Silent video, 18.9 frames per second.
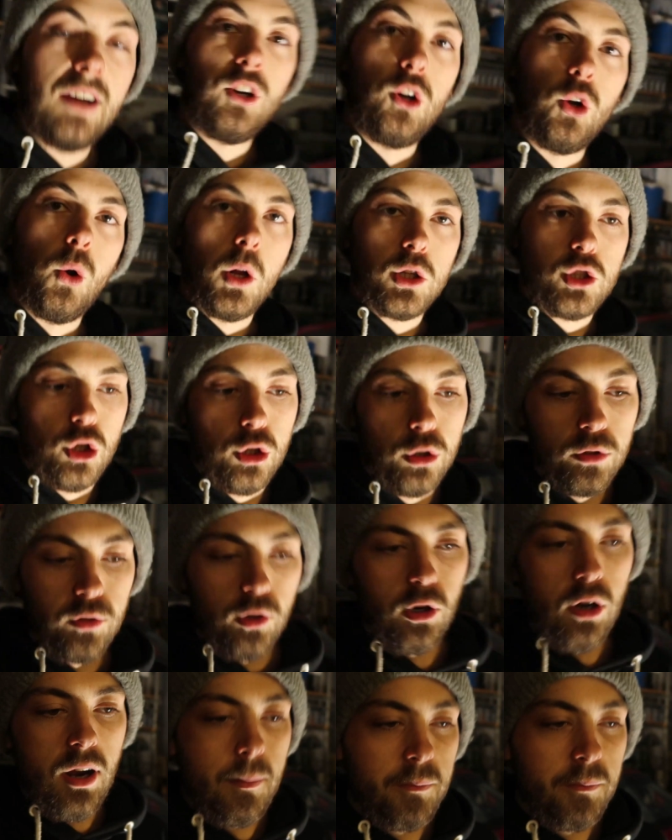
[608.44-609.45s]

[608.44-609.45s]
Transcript: I don't know what to do though.